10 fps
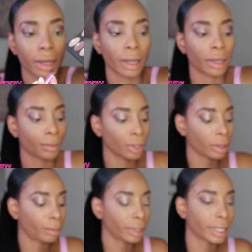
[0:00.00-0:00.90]
and I'm
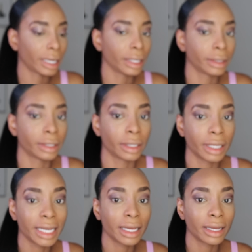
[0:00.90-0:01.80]
gonna put that in the
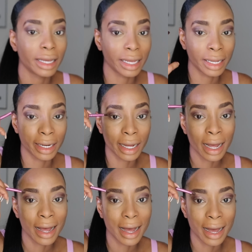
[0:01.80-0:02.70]

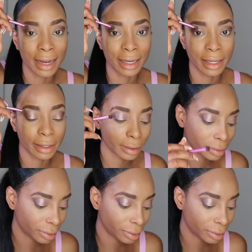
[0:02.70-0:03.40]
inner eyelid.